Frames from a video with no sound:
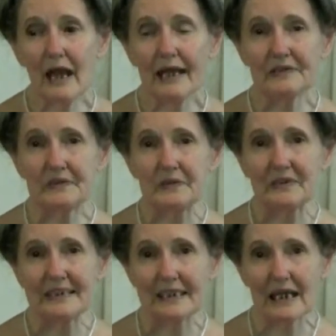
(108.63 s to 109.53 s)
As soon
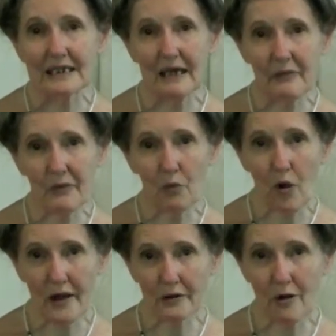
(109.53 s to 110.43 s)
as I get the
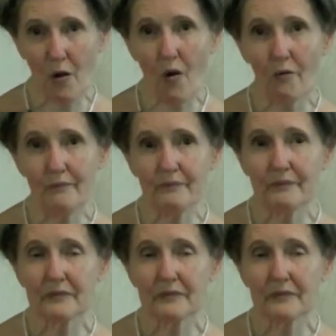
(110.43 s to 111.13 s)
water home,